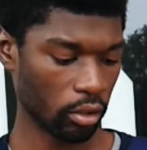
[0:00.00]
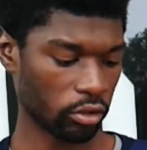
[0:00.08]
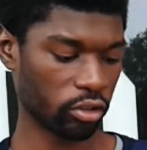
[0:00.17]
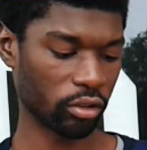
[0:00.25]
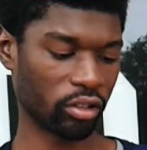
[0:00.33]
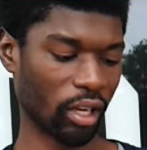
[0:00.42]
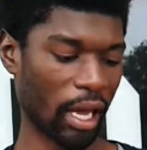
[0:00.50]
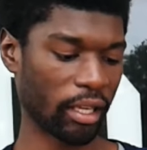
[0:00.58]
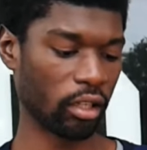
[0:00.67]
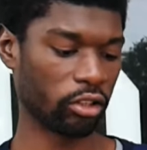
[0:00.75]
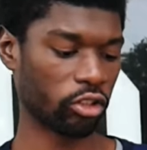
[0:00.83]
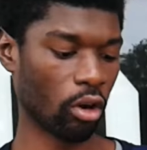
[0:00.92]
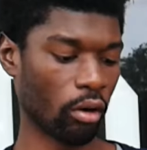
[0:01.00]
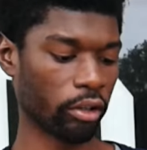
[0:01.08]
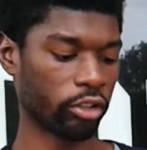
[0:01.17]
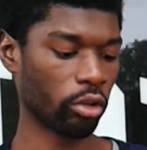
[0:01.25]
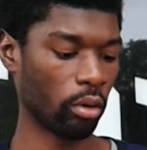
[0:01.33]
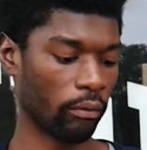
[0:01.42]
Salakia, Surah
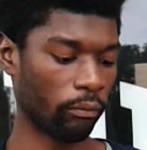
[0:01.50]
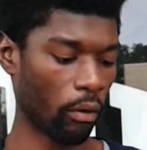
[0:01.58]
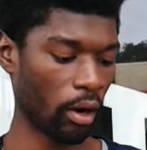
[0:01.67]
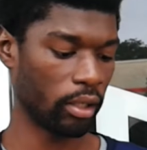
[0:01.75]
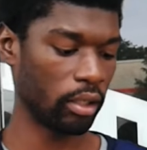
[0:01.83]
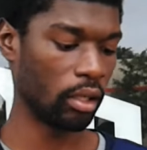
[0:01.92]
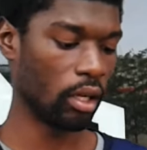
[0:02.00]
2 and 40.